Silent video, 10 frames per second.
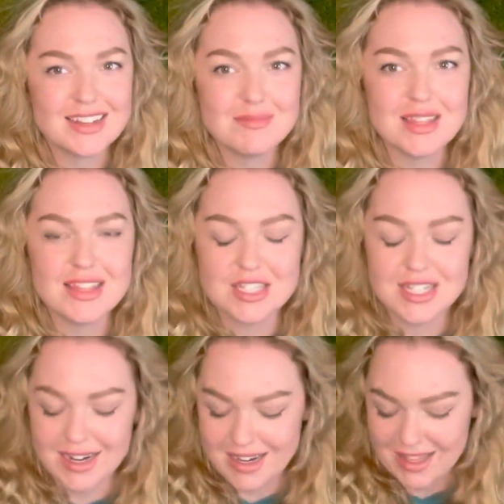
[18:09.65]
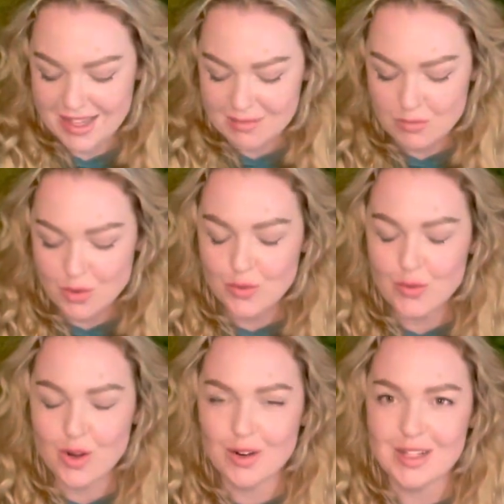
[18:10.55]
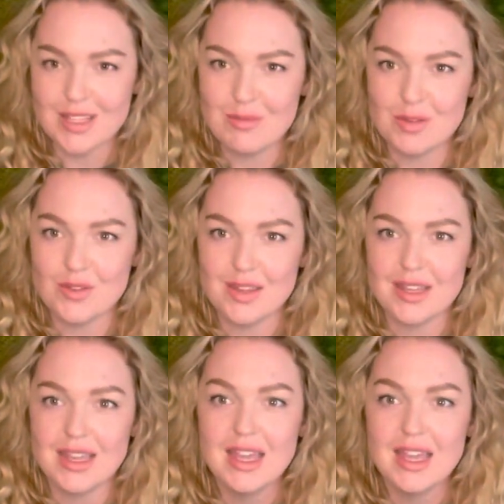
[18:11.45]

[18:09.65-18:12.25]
Be the Chariot. Move forward. Keep moving.